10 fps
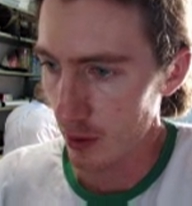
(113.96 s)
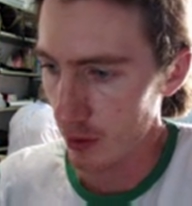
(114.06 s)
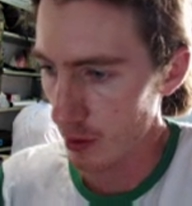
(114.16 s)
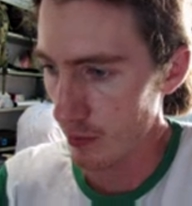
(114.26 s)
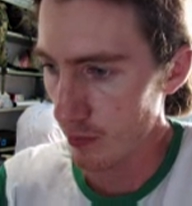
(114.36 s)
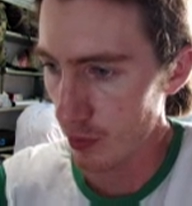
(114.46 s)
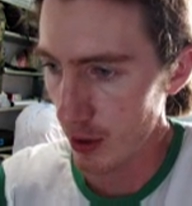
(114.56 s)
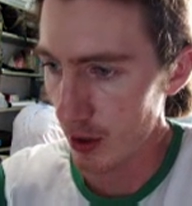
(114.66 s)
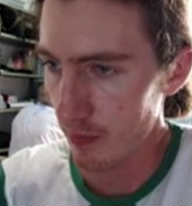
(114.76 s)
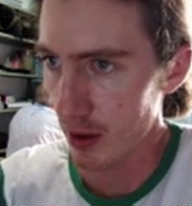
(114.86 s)
So you
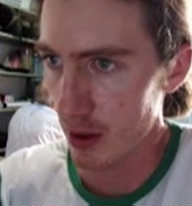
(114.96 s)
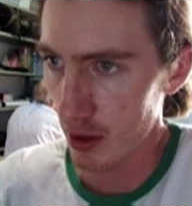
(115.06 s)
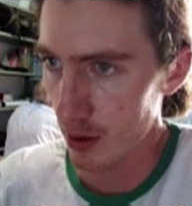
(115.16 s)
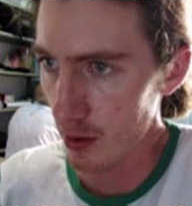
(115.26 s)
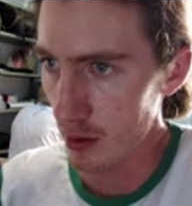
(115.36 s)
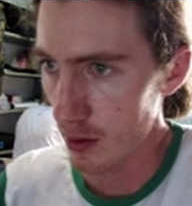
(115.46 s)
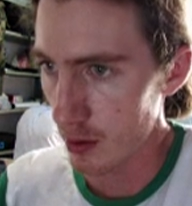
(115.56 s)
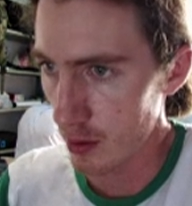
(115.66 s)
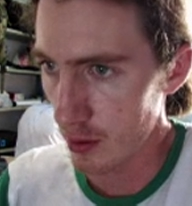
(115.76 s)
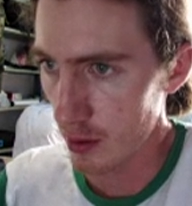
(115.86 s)
bring it up again,
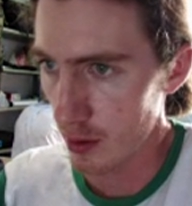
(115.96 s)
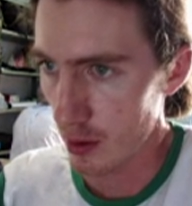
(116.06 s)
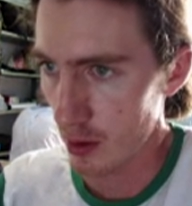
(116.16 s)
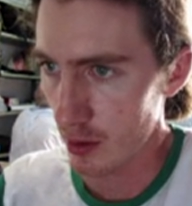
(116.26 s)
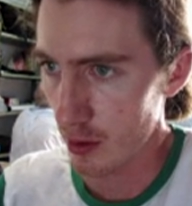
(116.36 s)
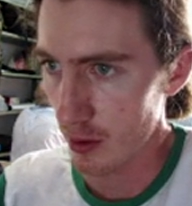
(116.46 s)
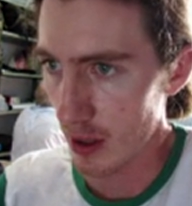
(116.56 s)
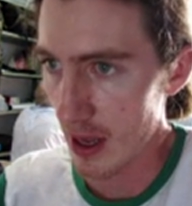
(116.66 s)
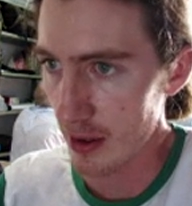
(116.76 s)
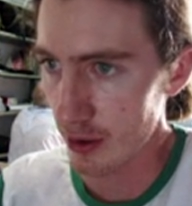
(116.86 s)
and go to
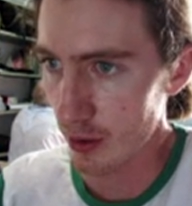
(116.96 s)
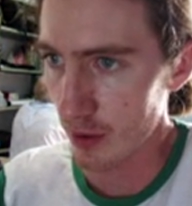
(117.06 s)
Audio